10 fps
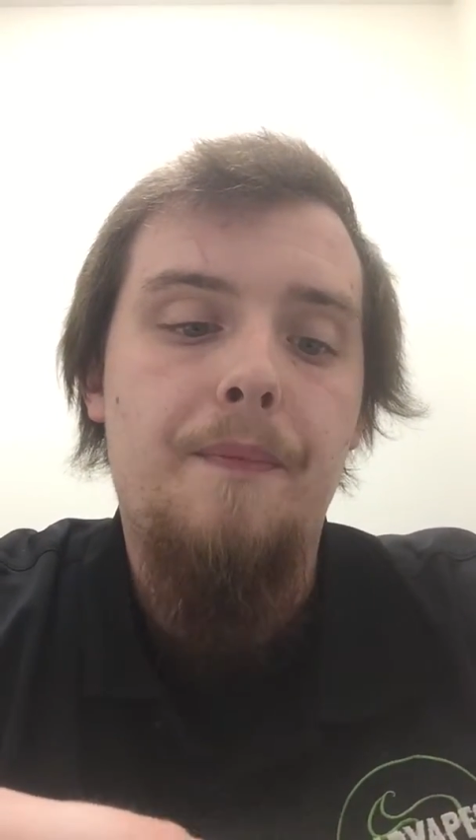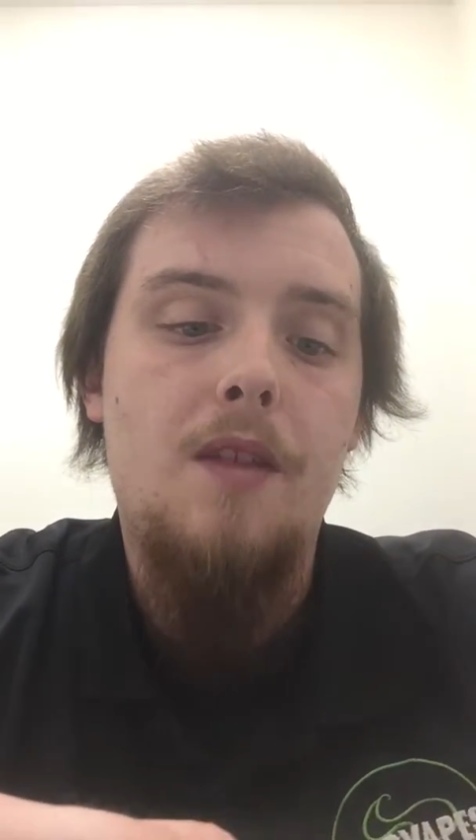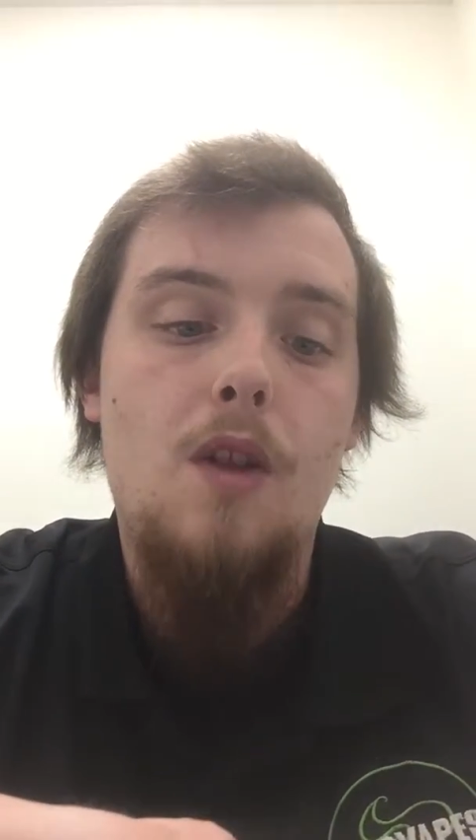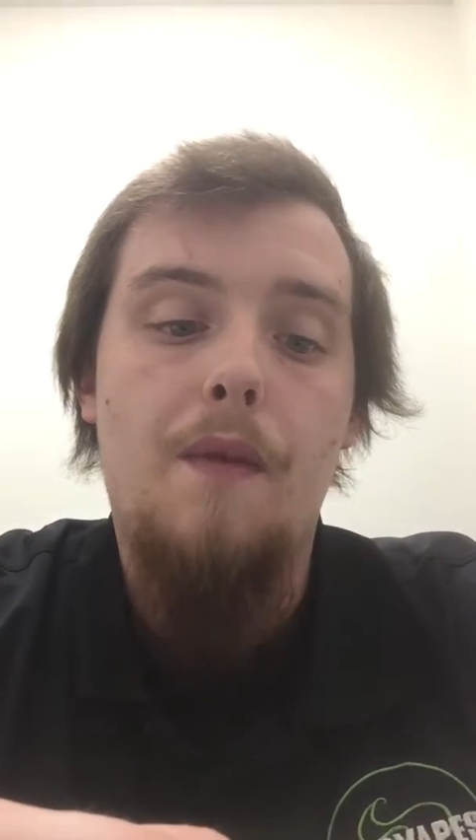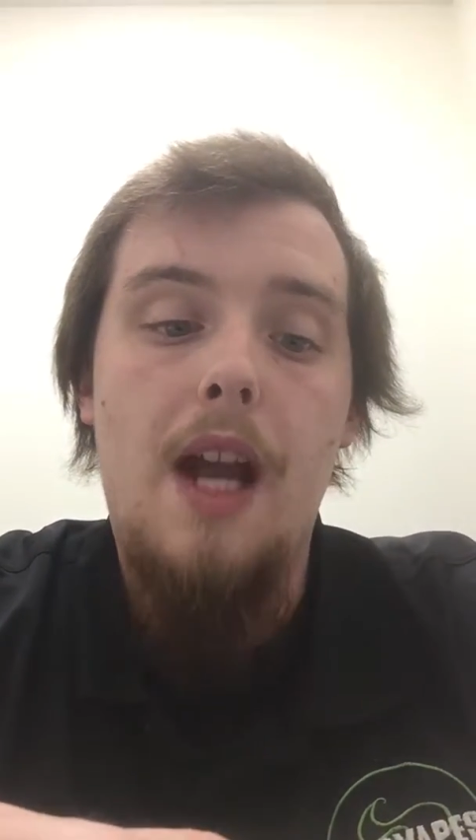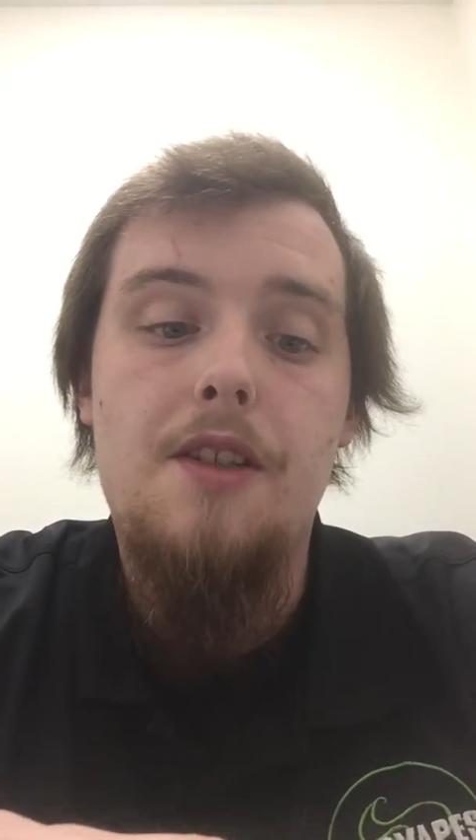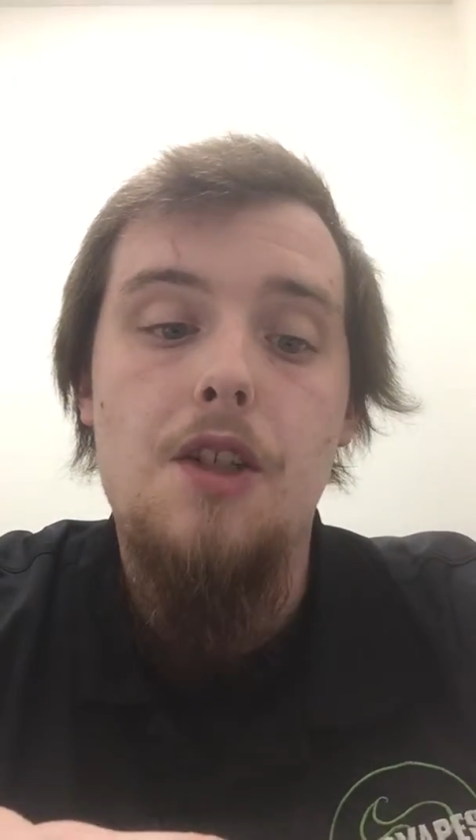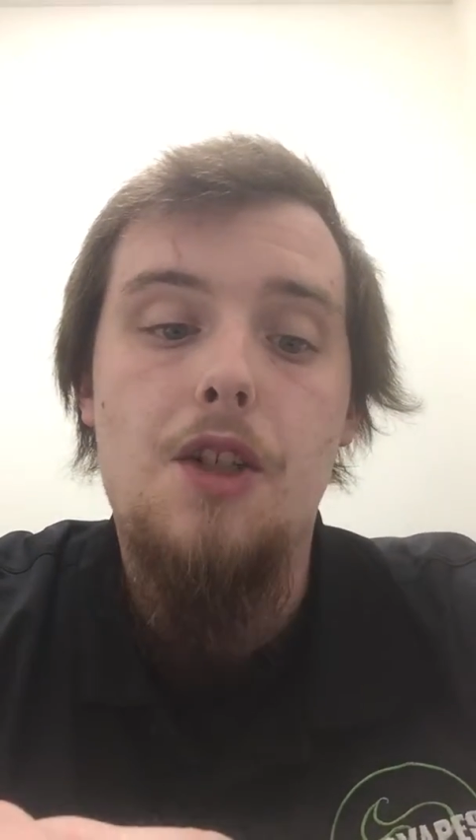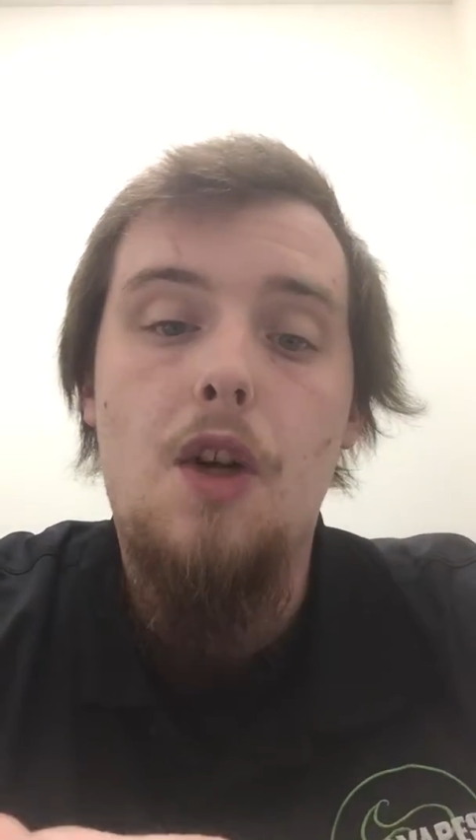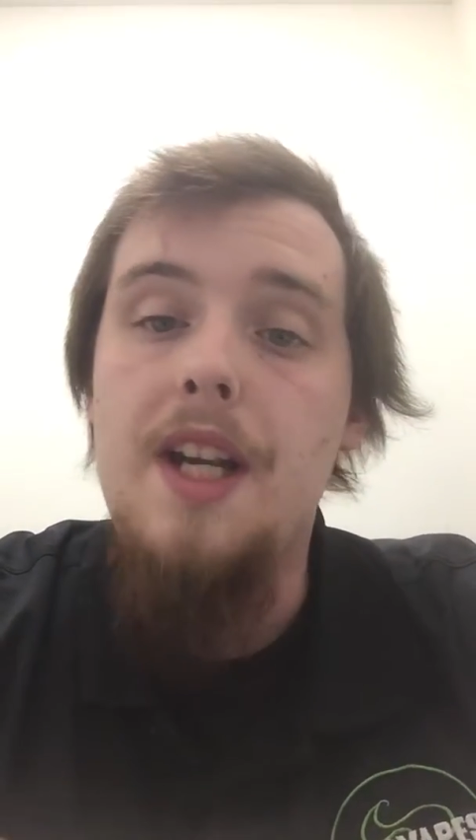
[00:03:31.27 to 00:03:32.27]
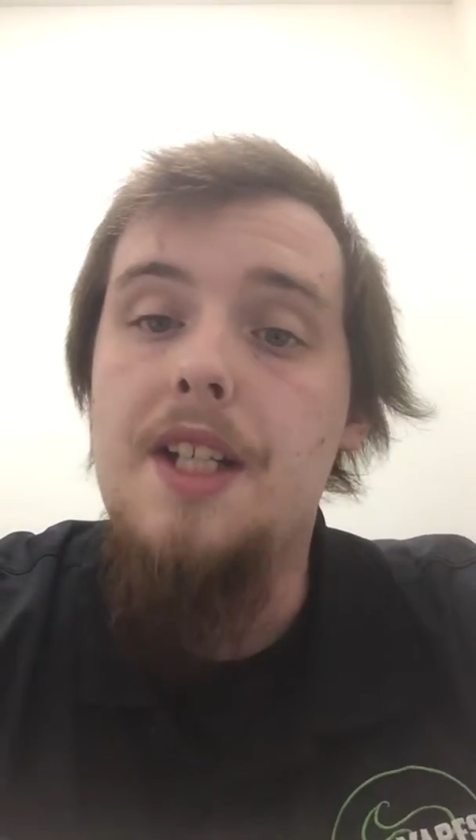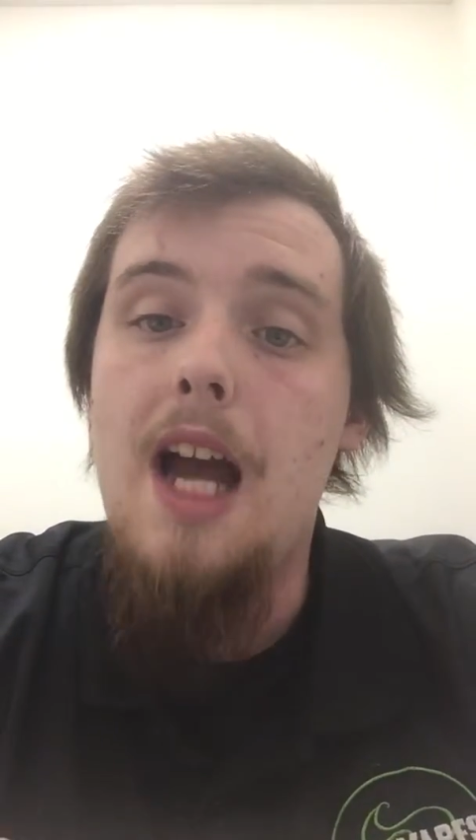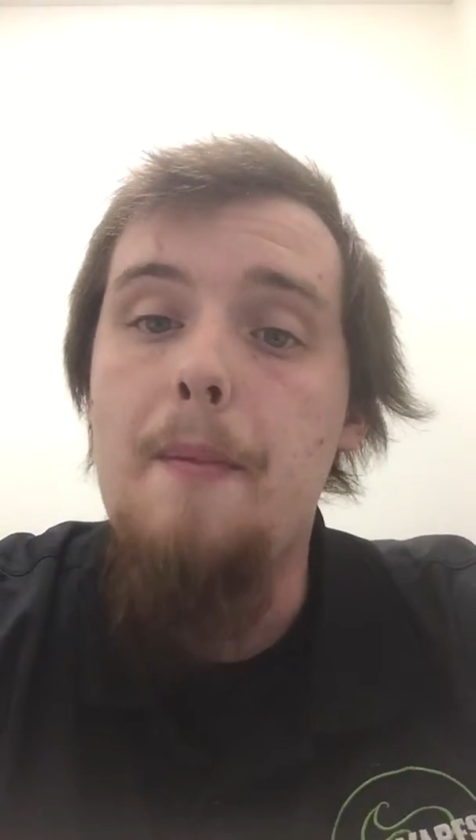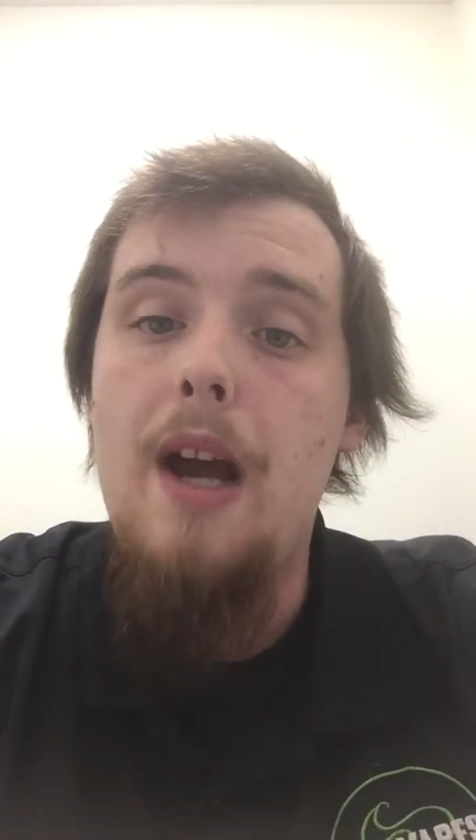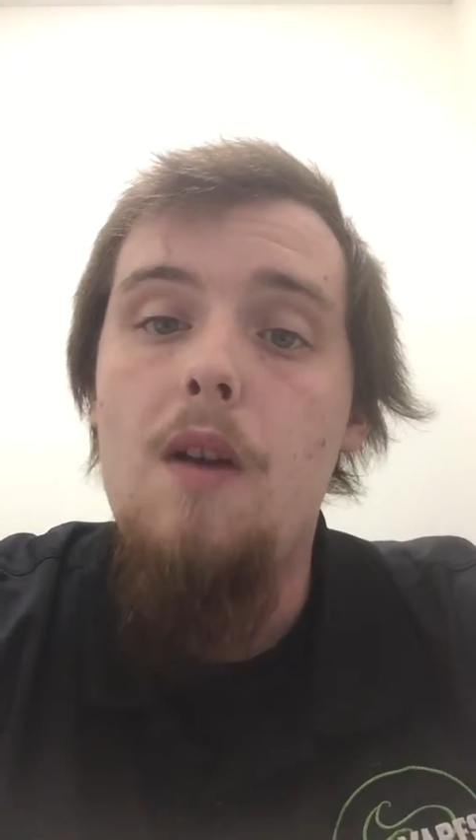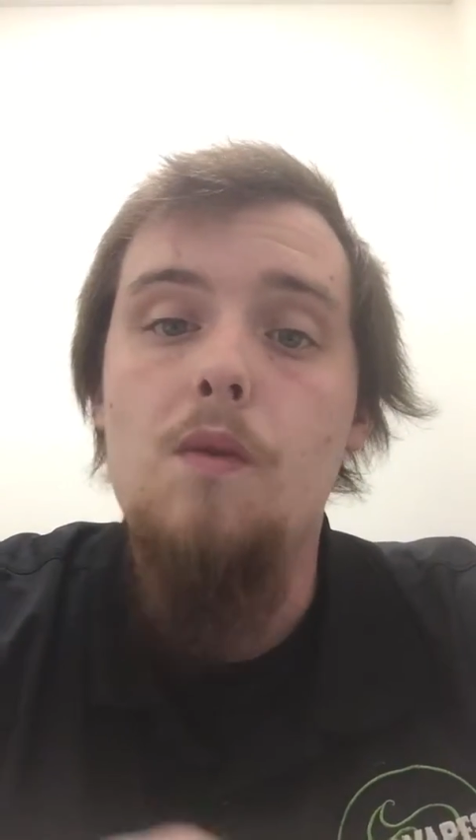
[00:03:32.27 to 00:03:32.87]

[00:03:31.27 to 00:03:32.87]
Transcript: You've got your screen timeout,